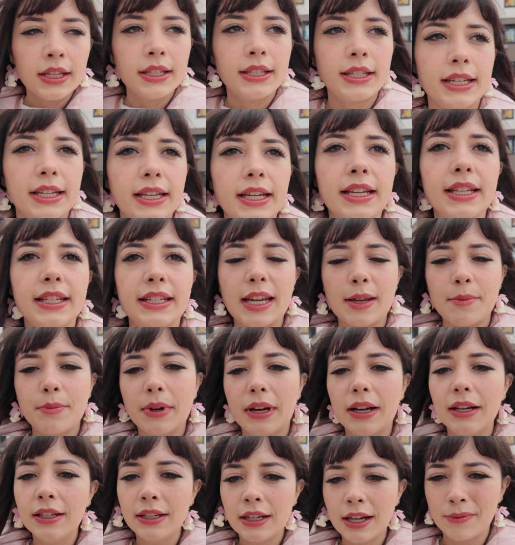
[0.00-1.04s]
dig in
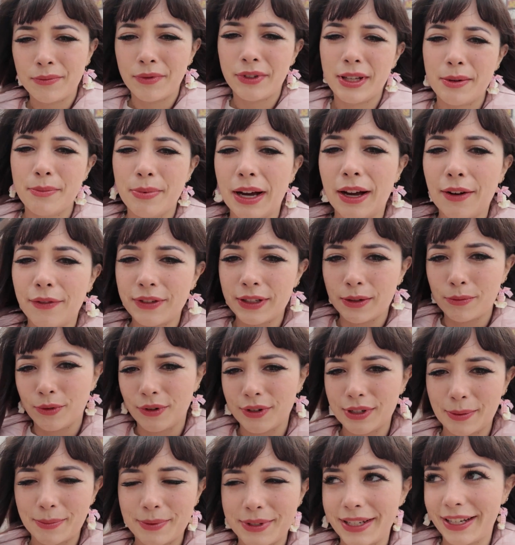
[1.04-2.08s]
deeper. I'm really puffed, I
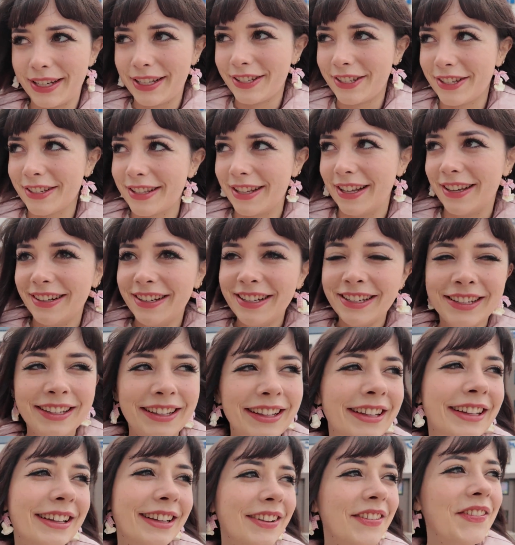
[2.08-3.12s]
walked upstairs just then.
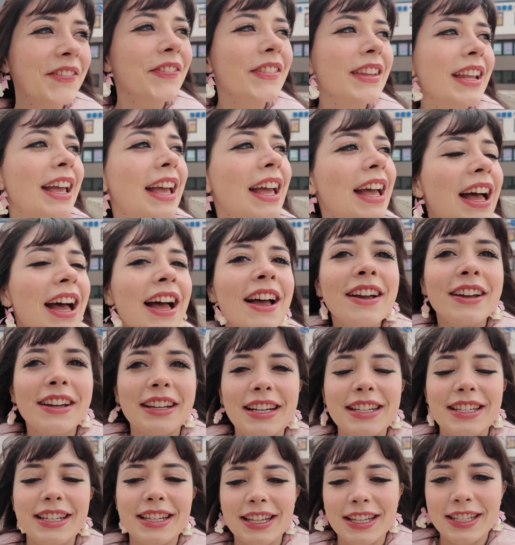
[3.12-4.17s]

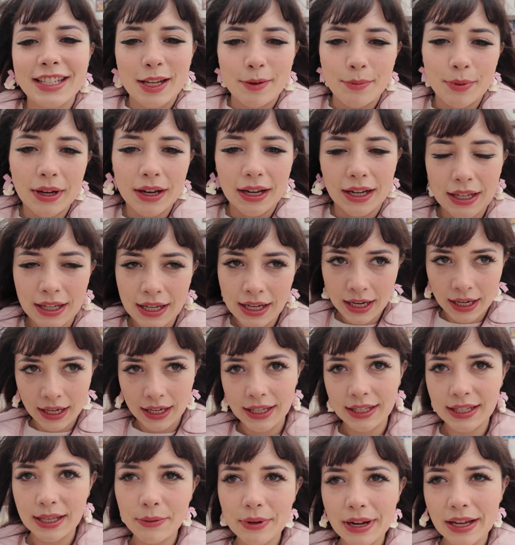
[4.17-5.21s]
Gonna dig in deeper,
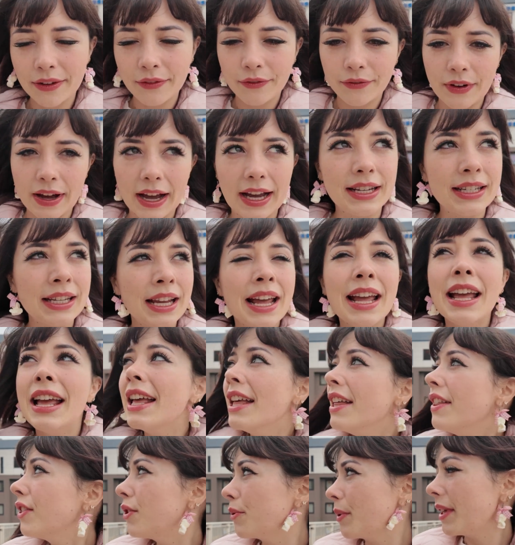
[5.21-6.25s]
see what I can find.
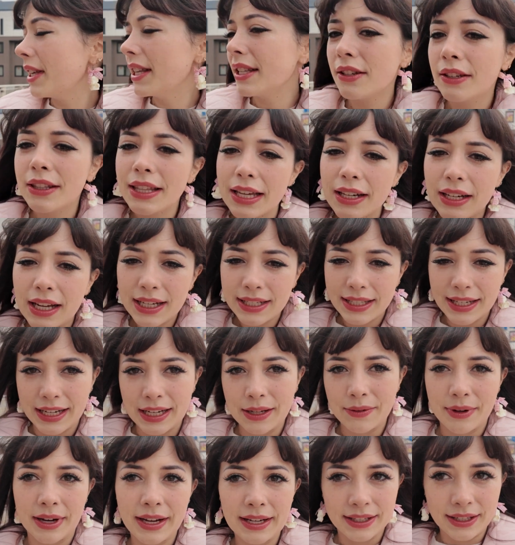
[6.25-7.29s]
The weather's not that nice
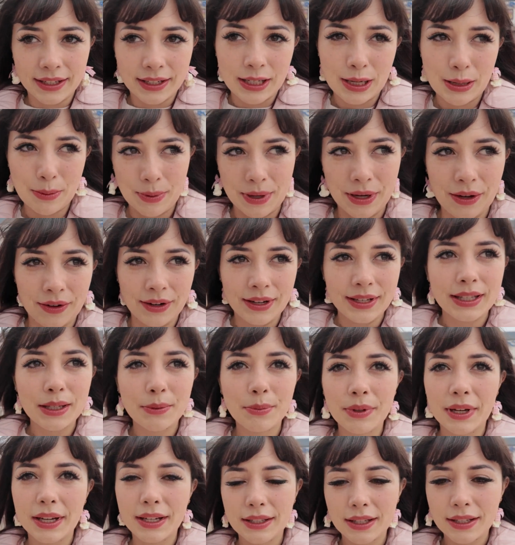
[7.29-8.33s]
anyway, so to be honest, the
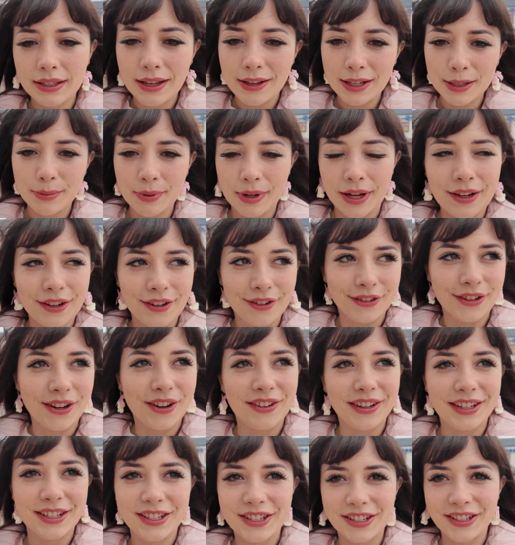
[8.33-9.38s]
places I was planning on
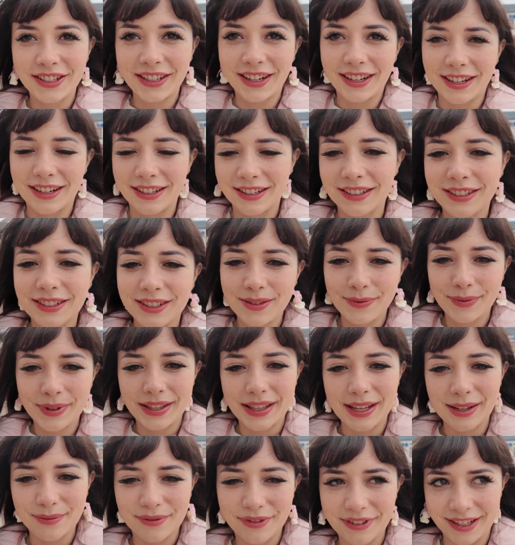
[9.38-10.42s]
going to aren't gonna be
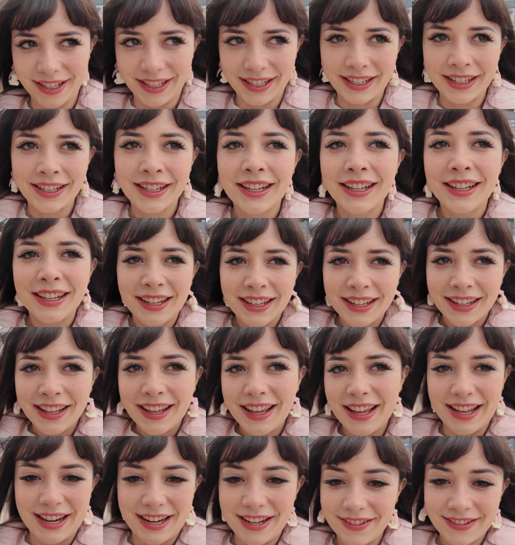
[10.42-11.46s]
that pretty
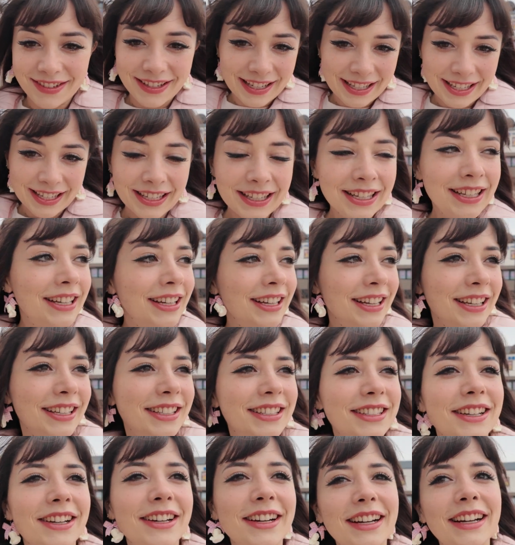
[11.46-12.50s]
anyway.
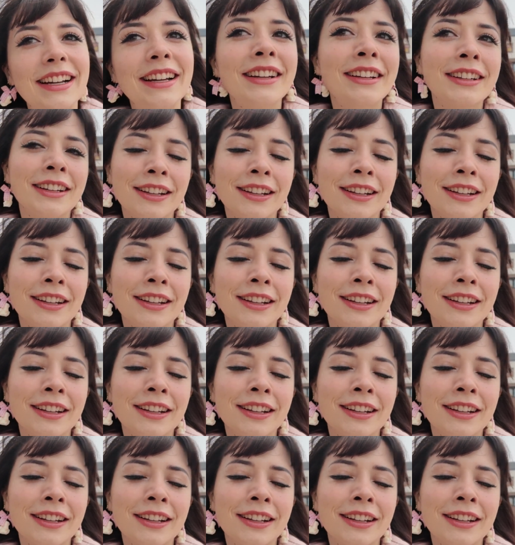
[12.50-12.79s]
So